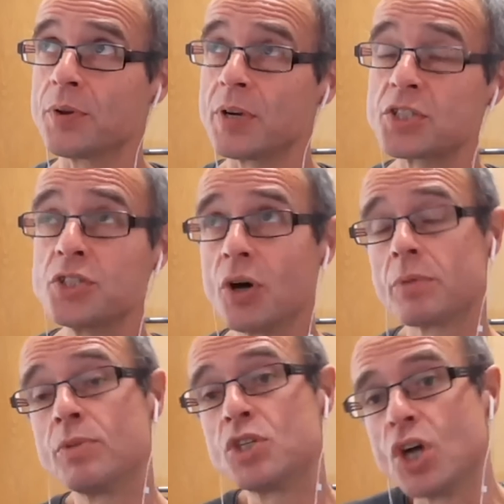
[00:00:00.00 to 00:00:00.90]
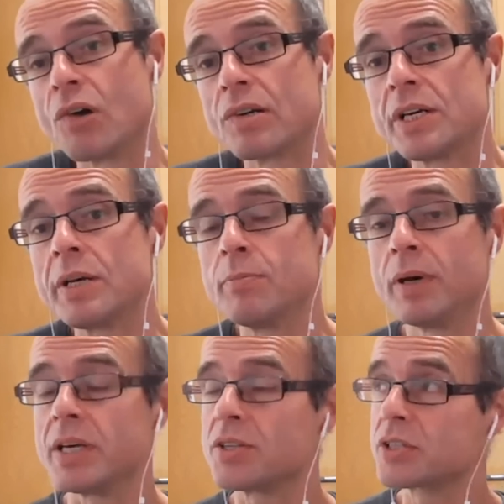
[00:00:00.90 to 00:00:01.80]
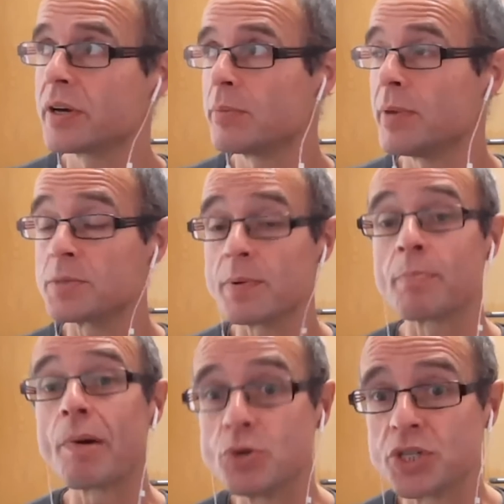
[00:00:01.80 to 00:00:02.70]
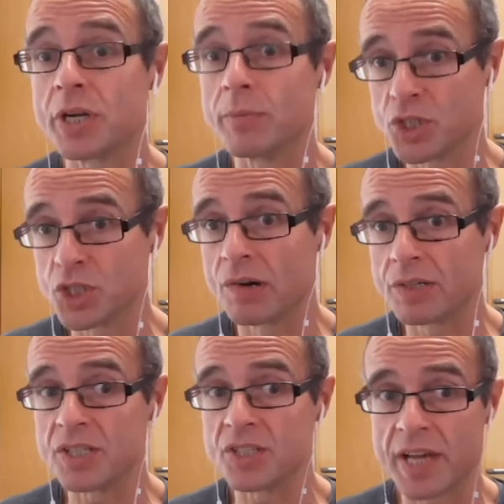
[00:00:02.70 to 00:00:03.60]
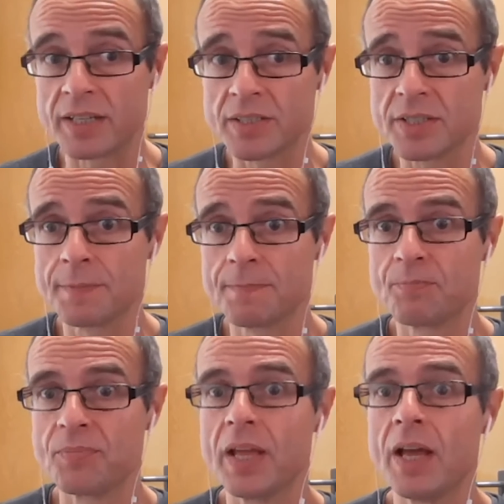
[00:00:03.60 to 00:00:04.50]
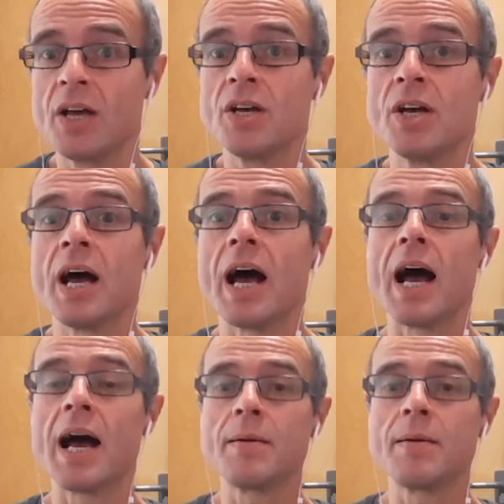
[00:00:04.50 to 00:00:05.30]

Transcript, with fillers: it's not the majority, but it's going to be it's approaching majority standards. In some um,